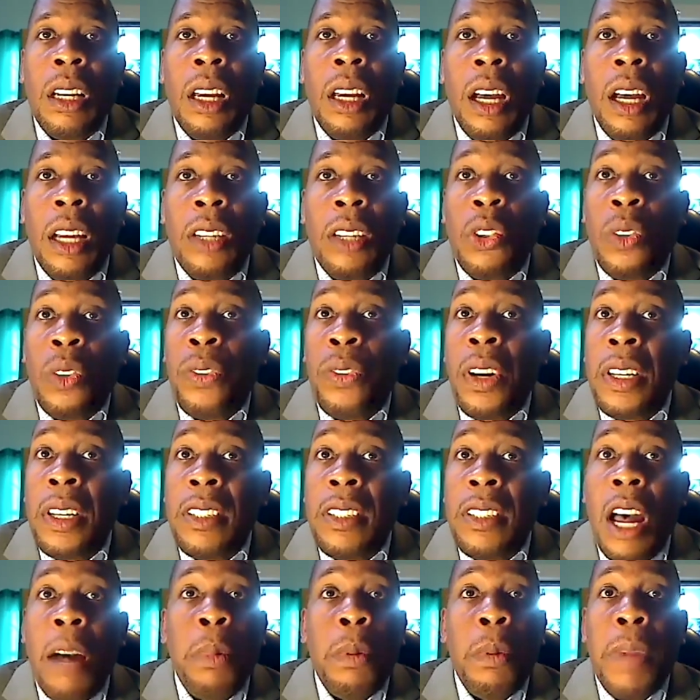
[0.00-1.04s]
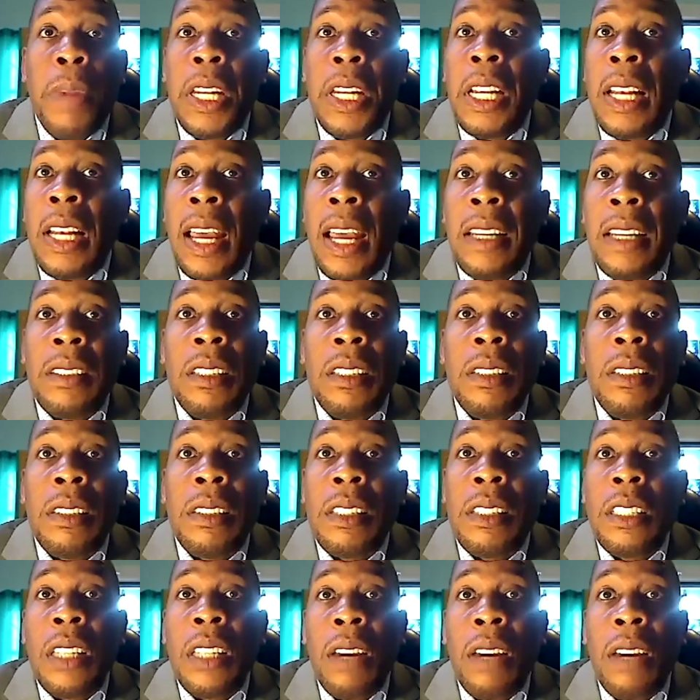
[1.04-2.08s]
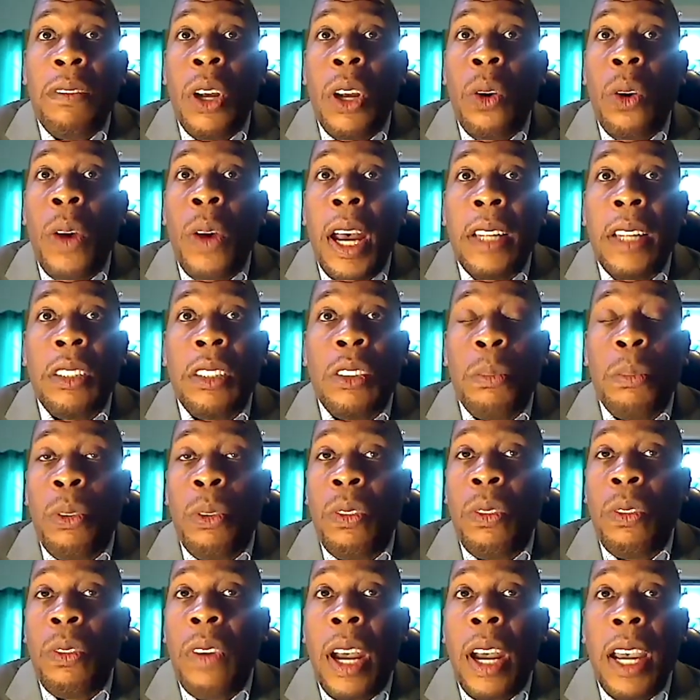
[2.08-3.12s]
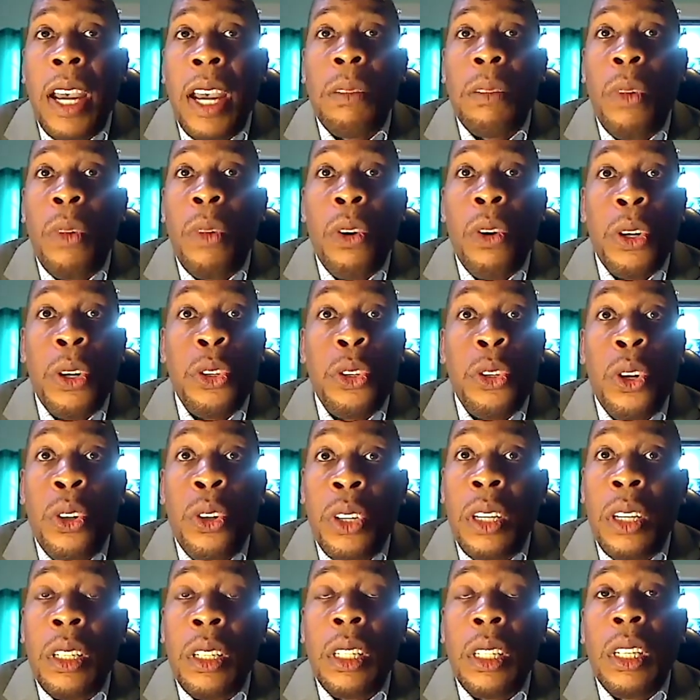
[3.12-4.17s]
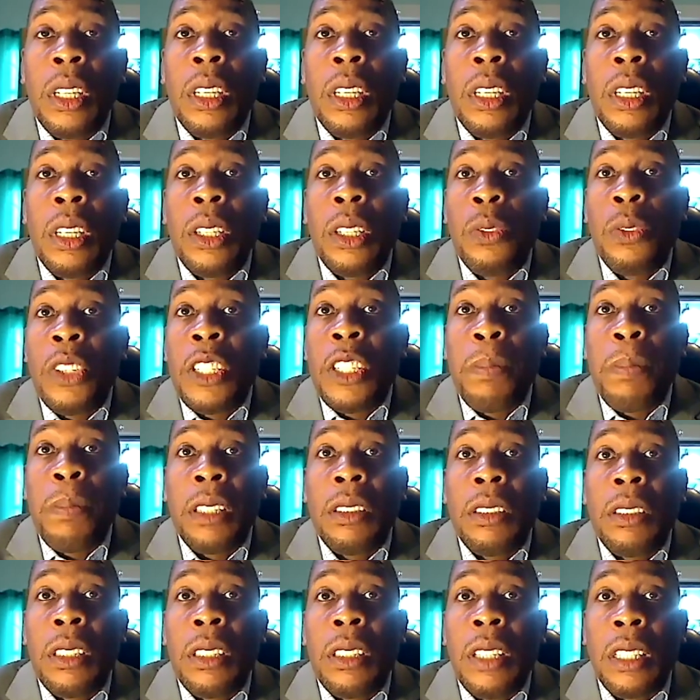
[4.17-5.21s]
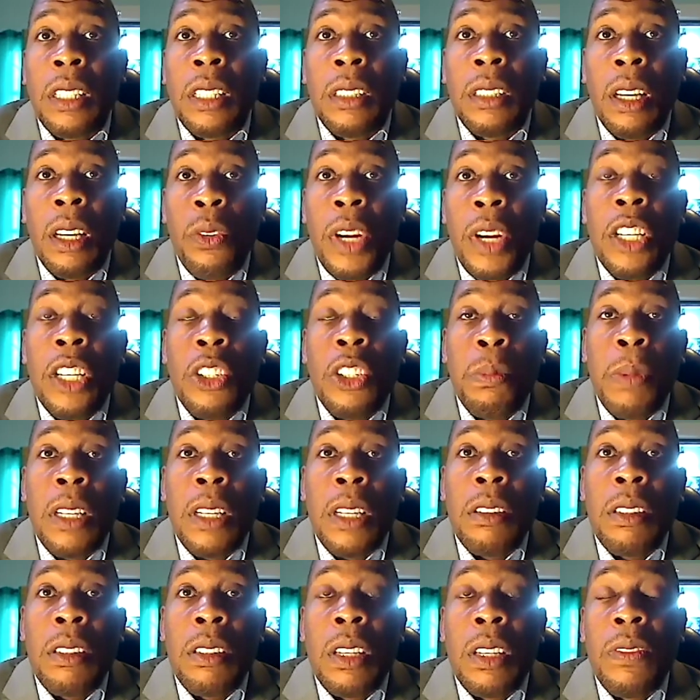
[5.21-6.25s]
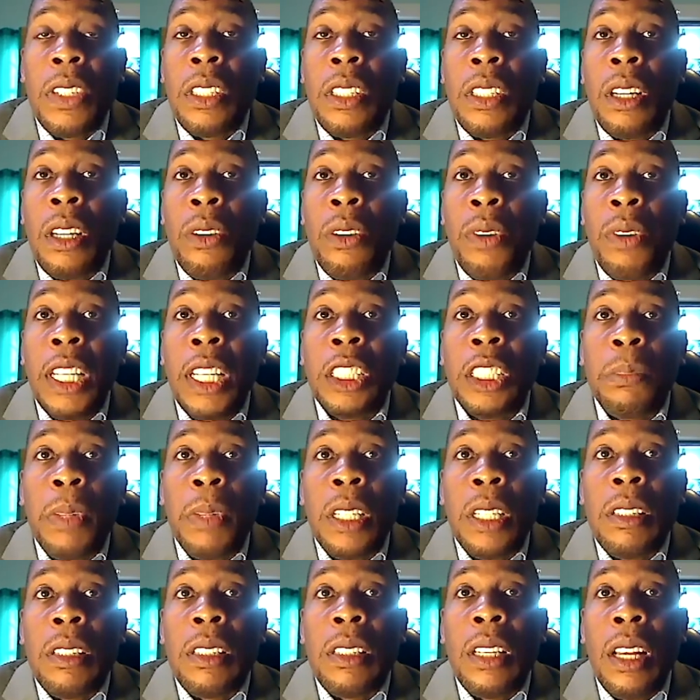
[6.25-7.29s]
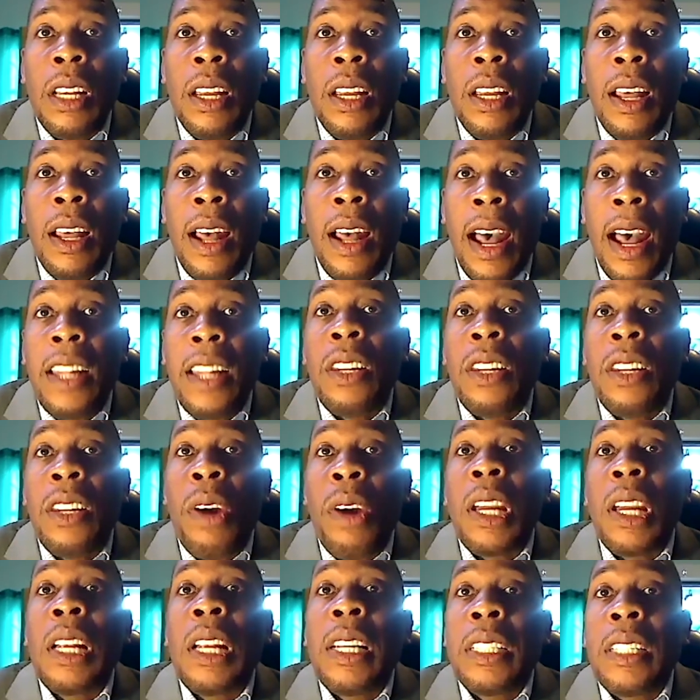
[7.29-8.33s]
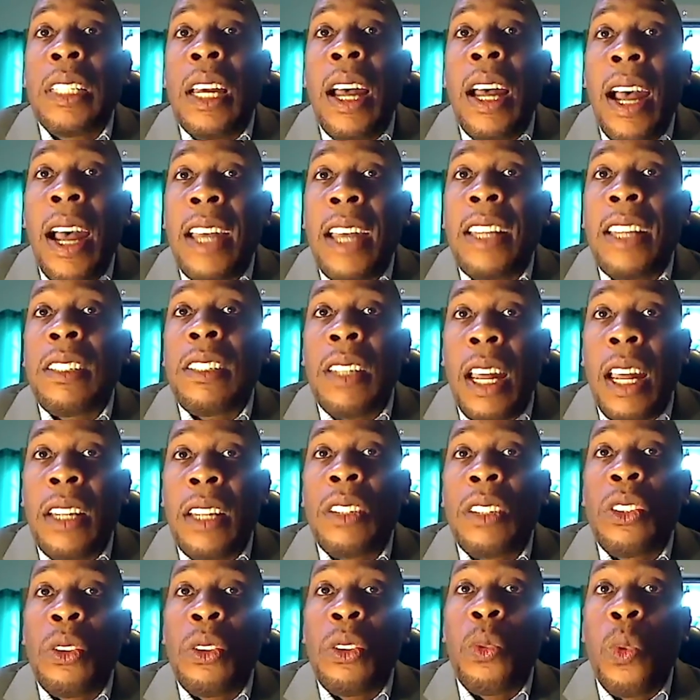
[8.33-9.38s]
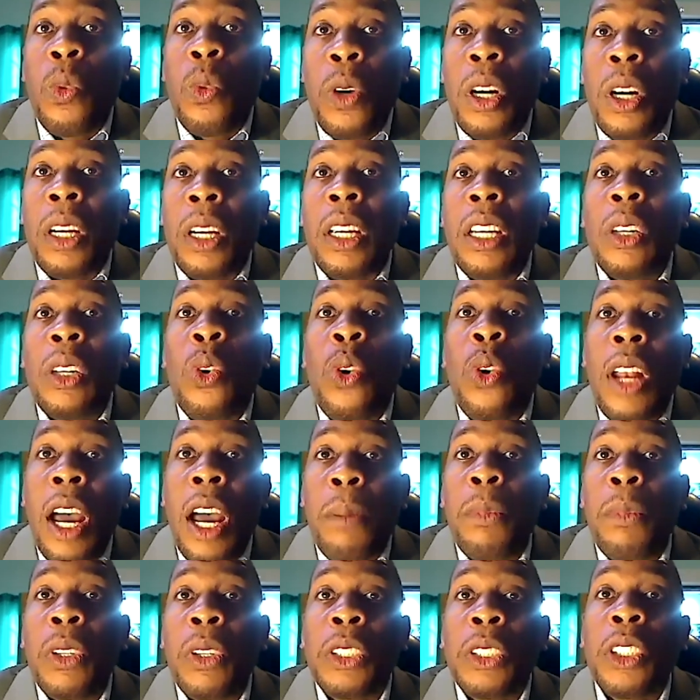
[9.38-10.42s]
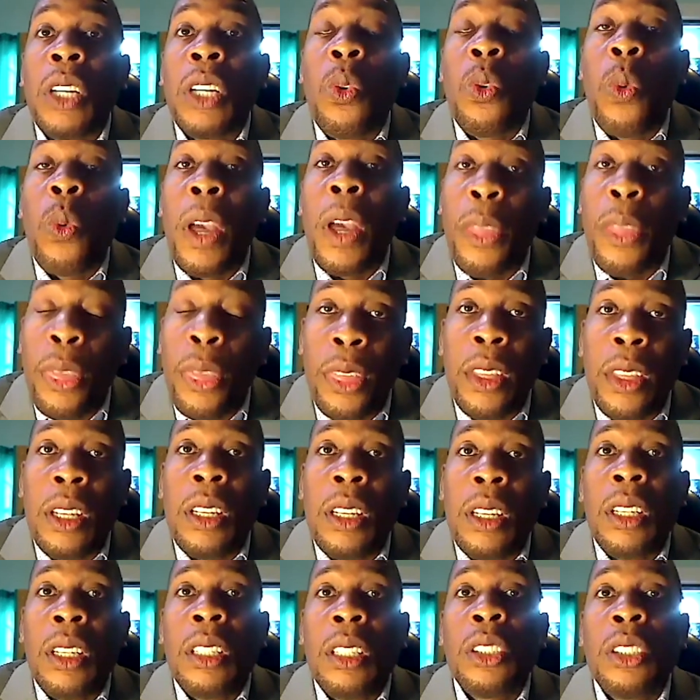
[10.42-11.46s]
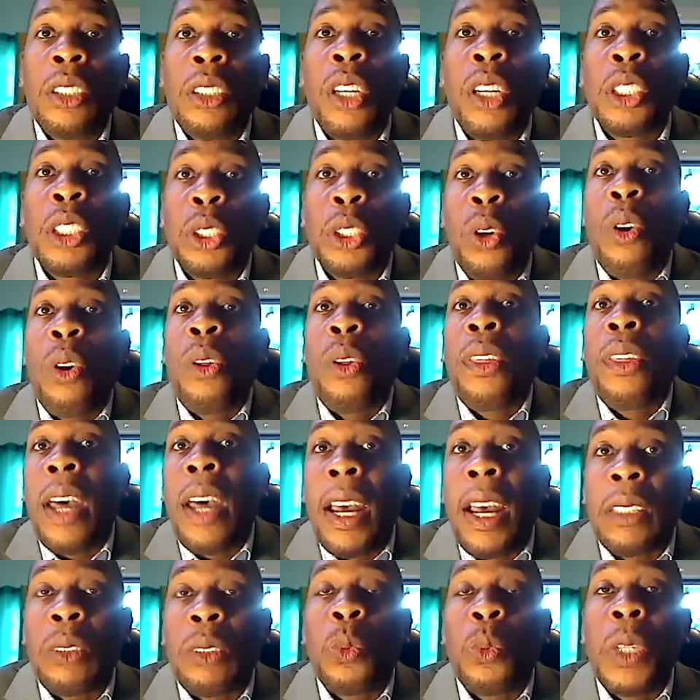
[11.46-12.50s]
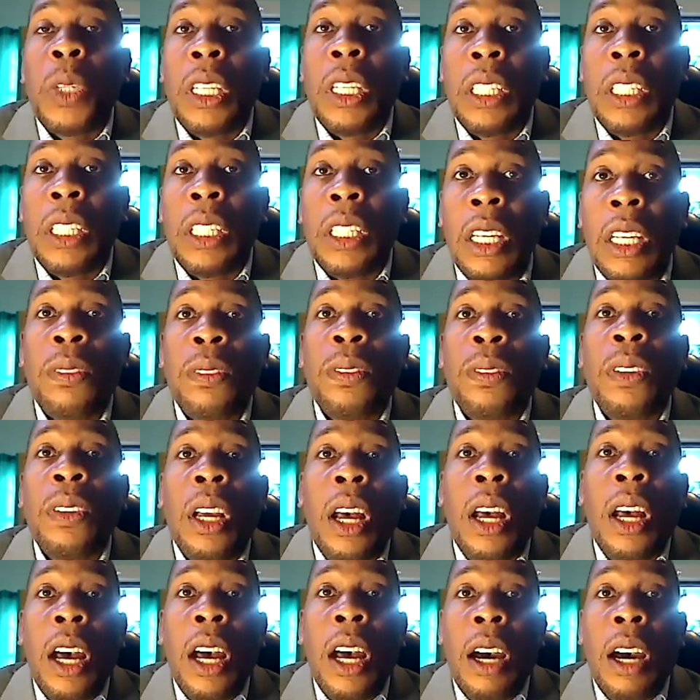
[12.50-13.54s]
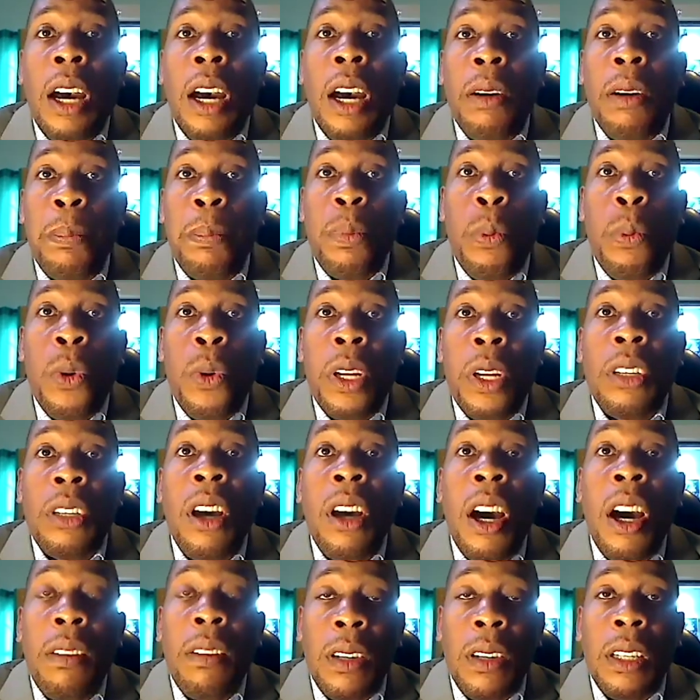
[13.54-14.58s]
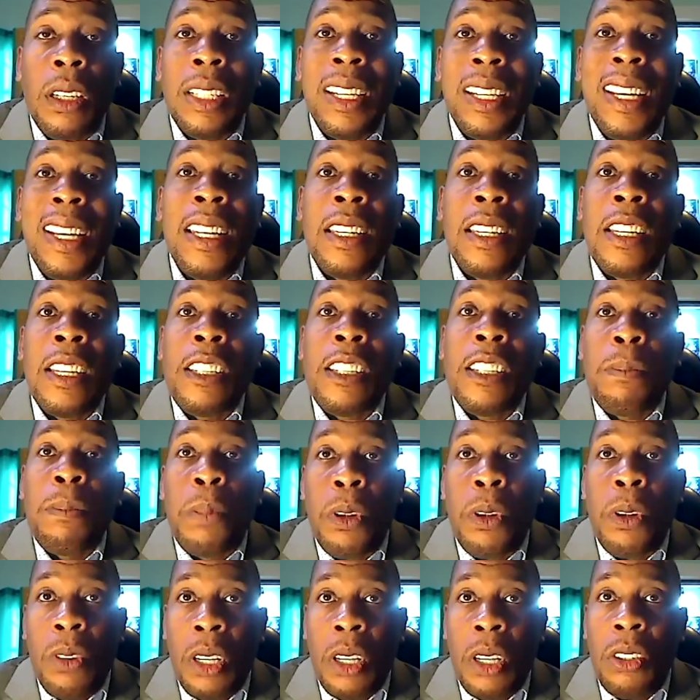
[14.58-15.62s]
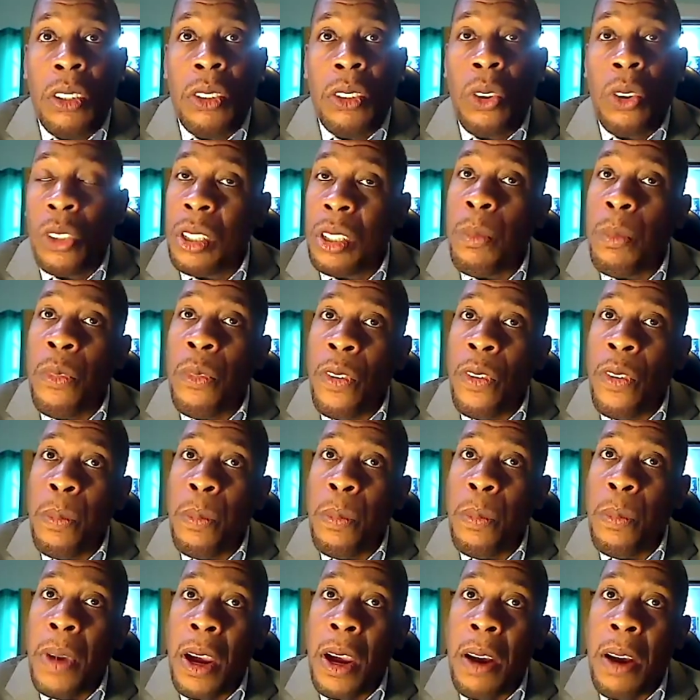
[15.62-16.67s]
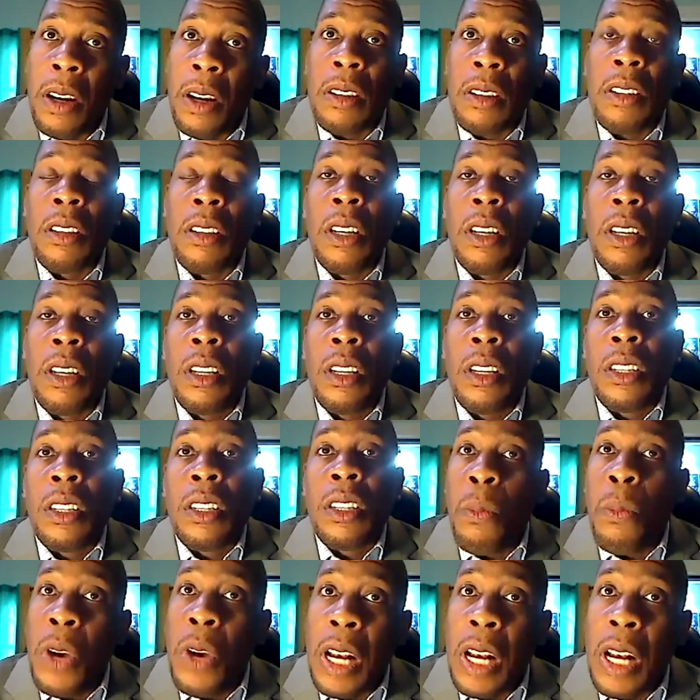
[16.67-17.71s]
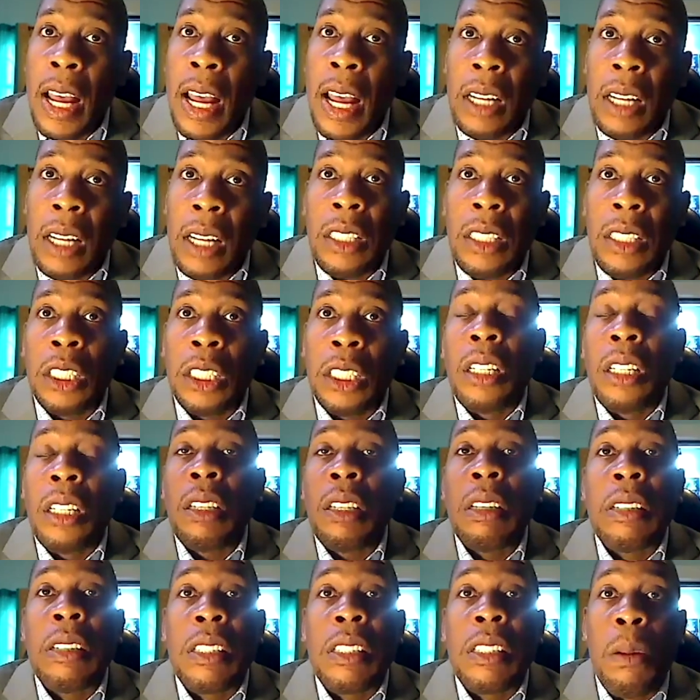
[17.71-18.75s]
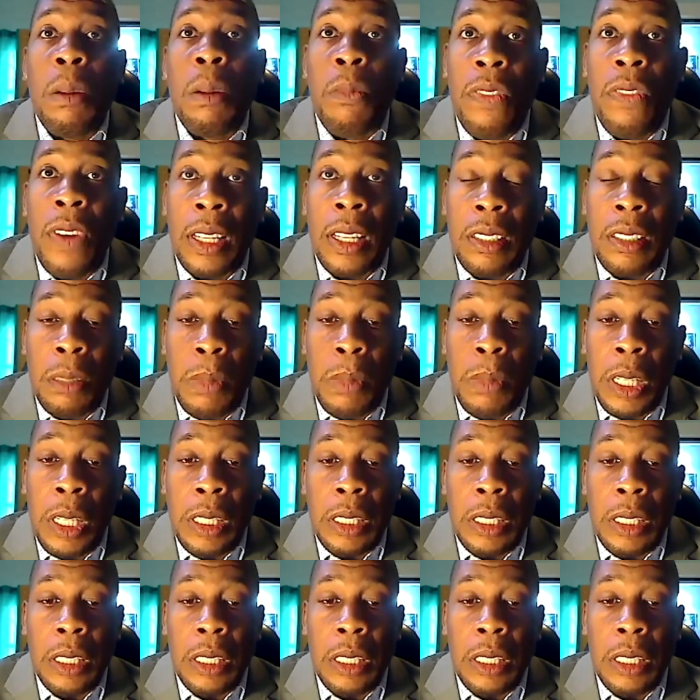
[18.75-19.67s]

Uh, so, for example, many licensees have now had to provide moratoria with respect to debt arrangements, servicing arrangements, and the regulator has had to work in collaboration with to ensure that we give uh, appropriate cover in this period. So, some forbearance, some relaxation, some flexibility.